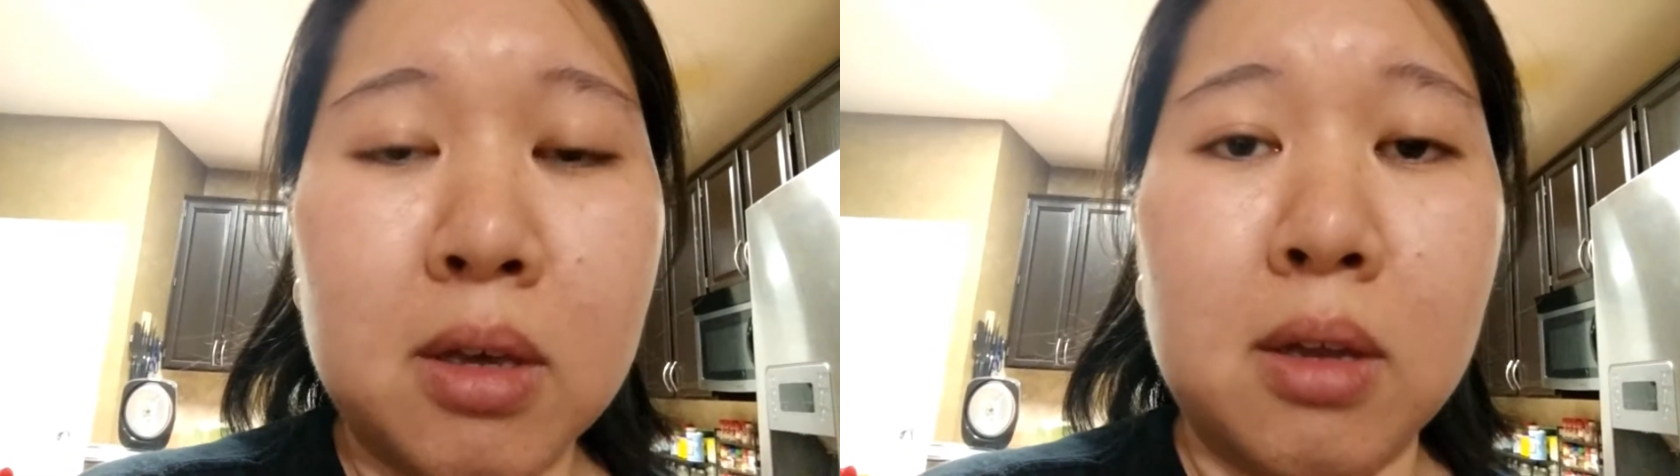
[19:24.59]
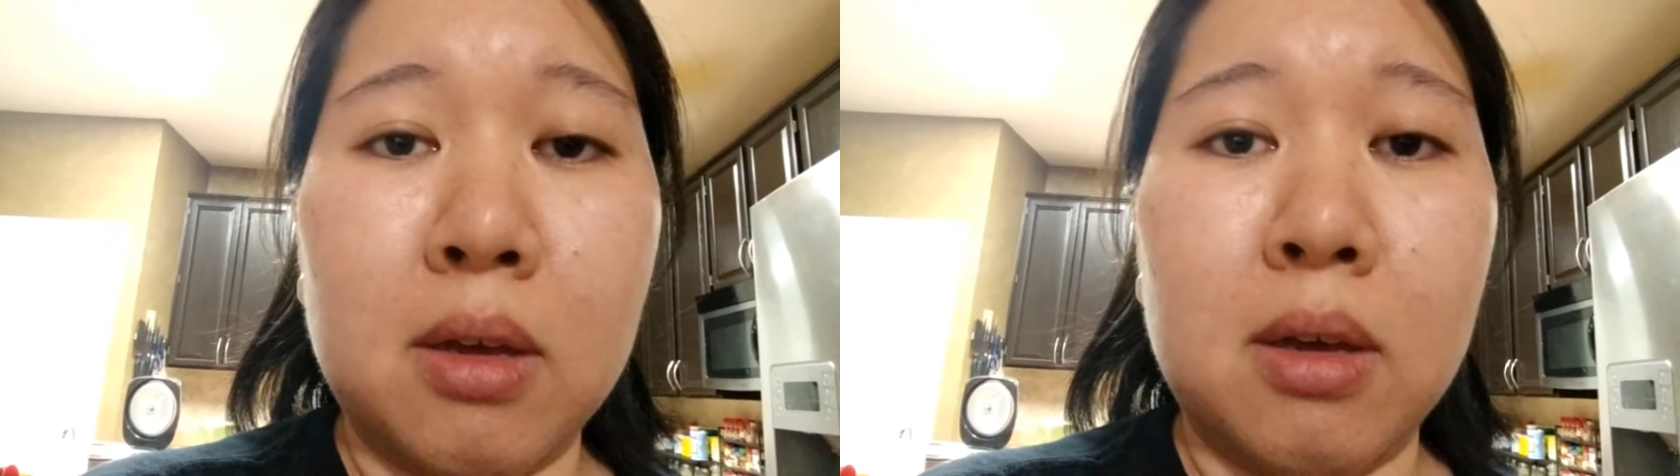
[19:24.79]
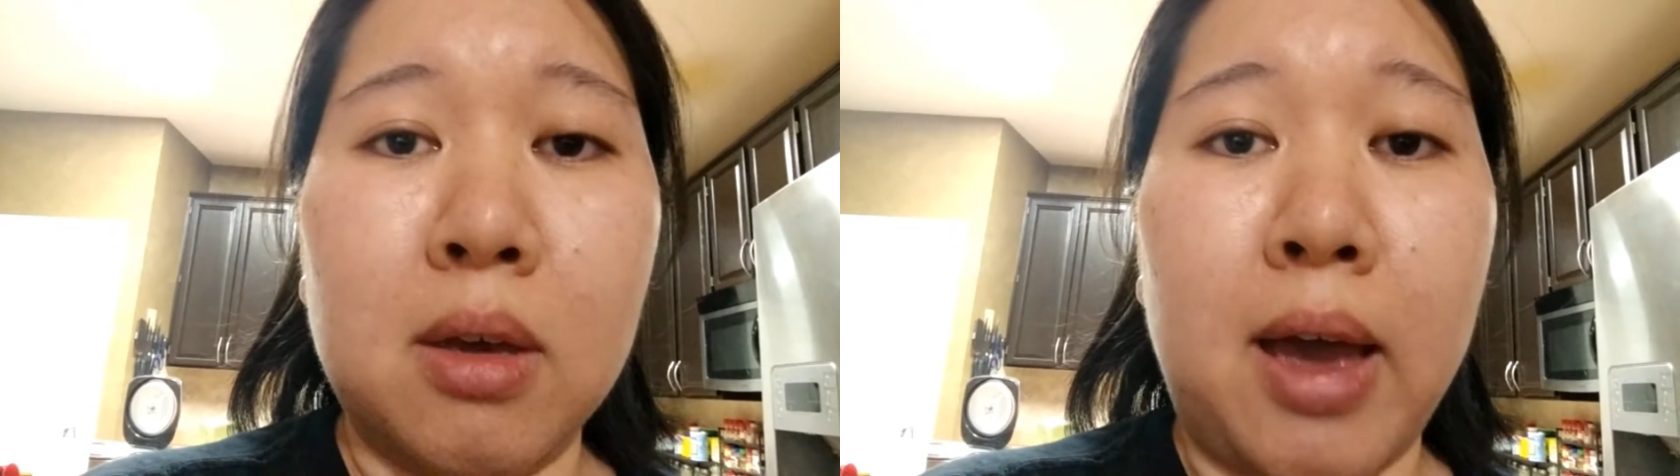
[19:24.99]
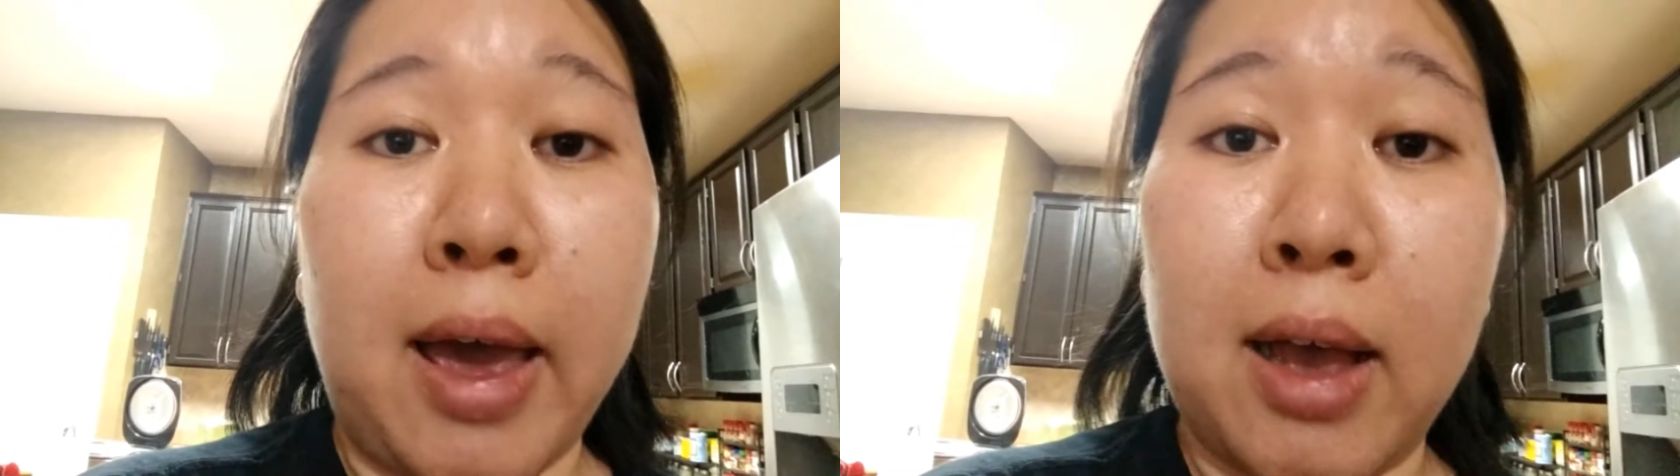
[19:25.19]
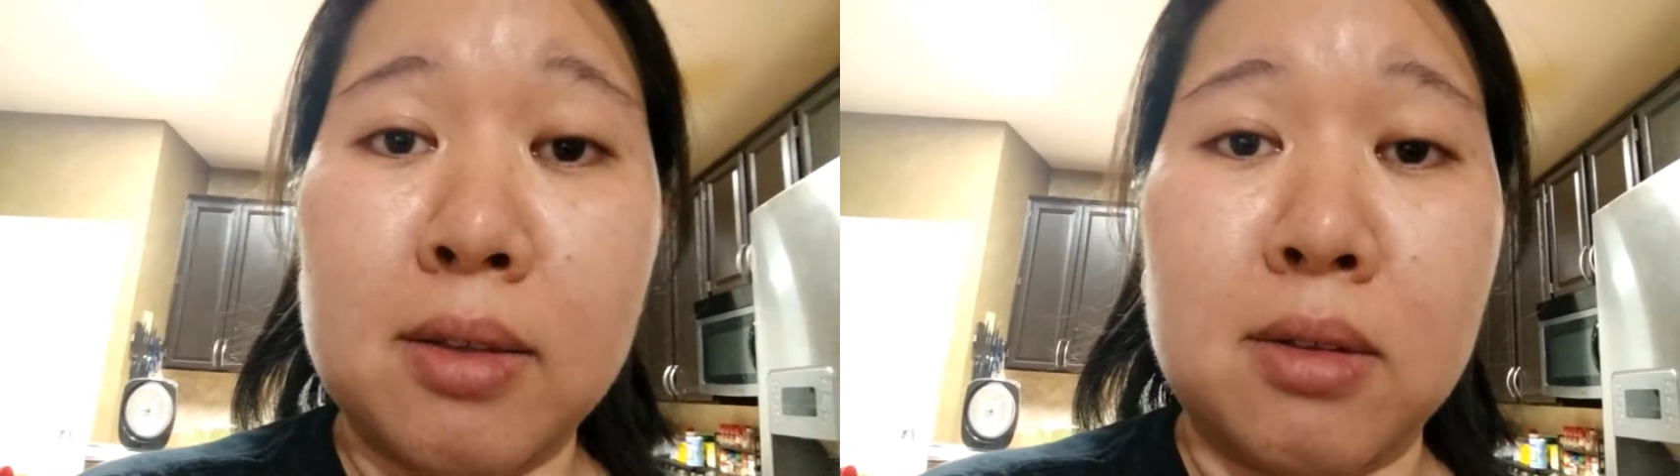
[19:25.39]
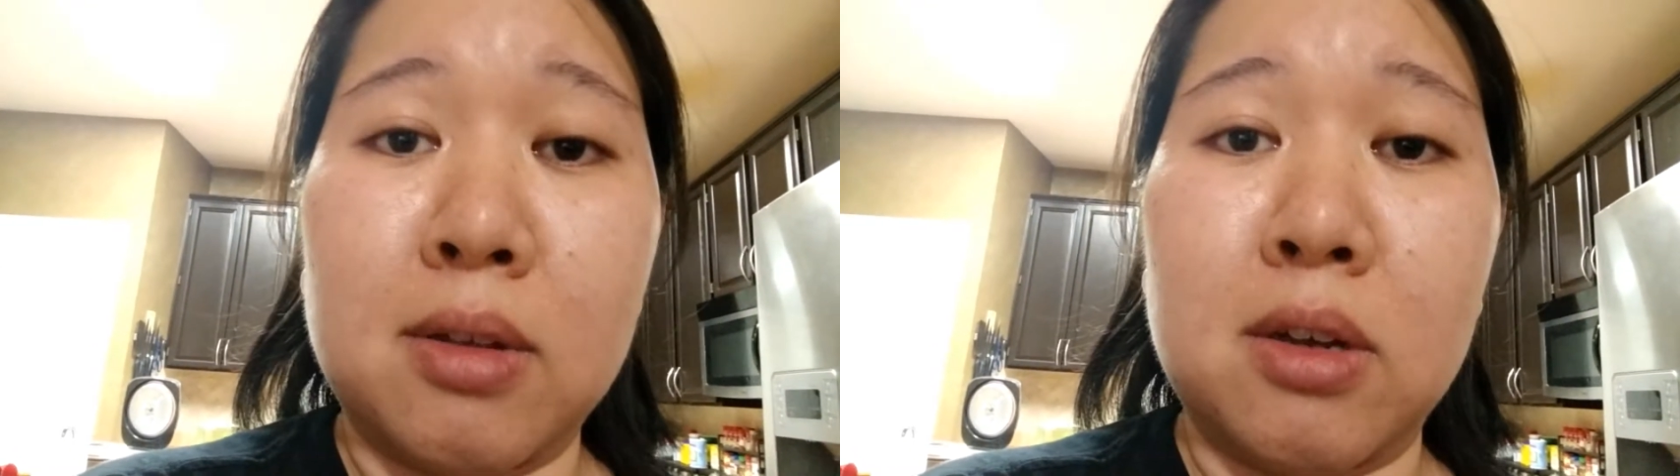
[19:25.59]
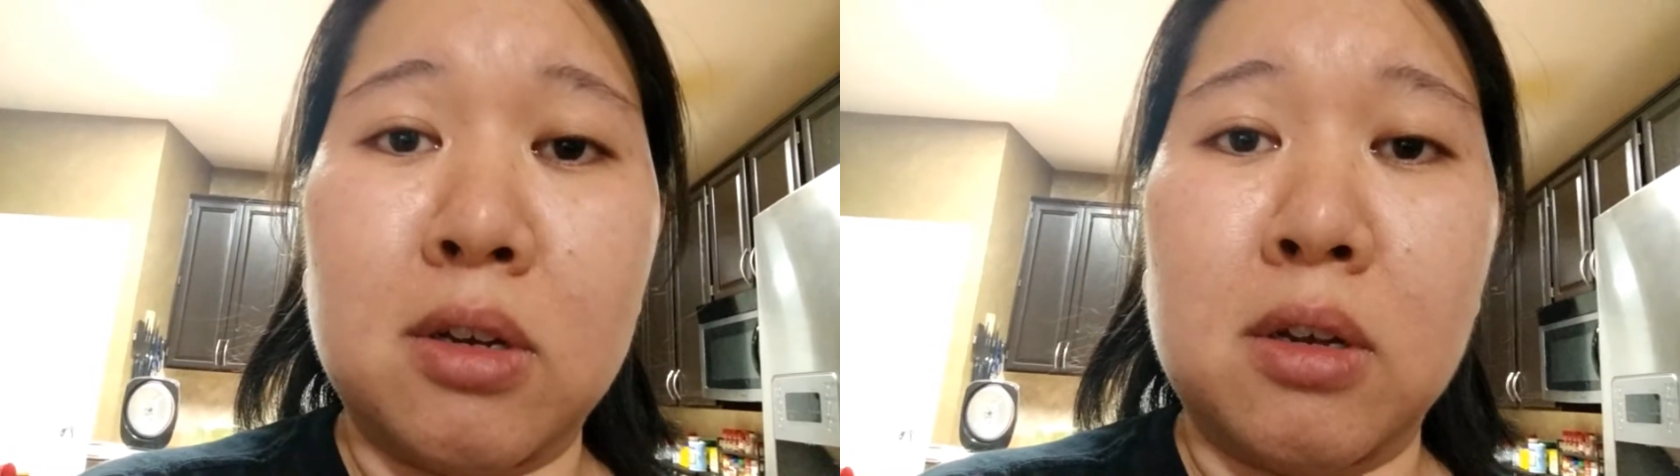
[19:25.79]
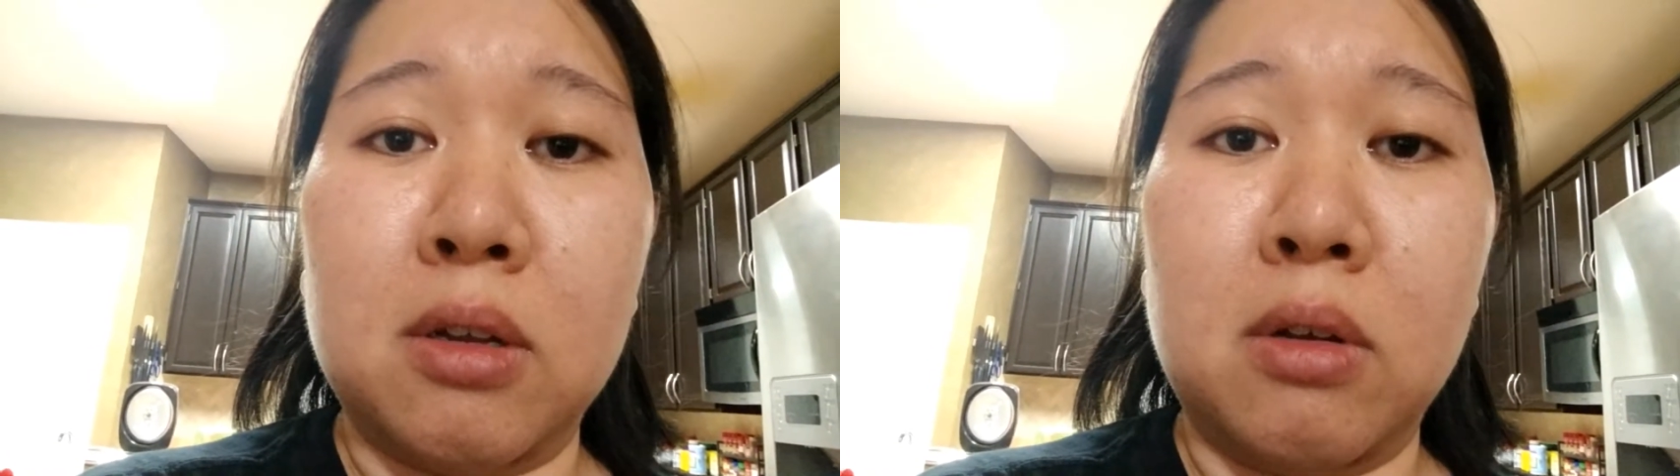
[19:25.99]
he asks the
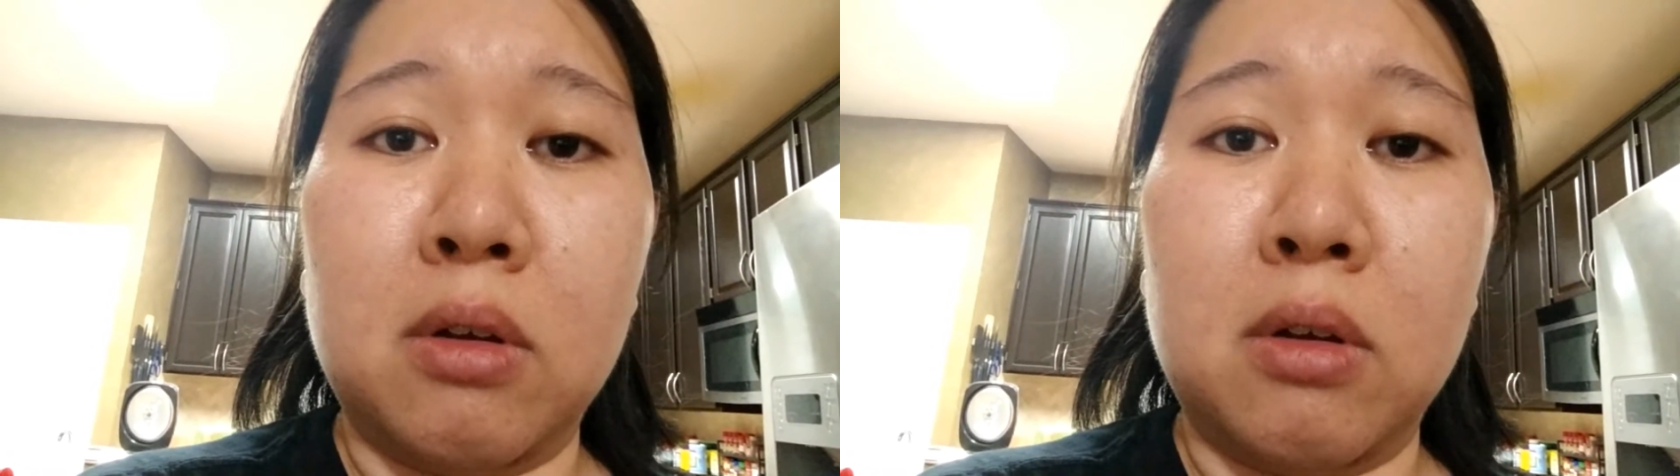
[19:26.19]
teacher,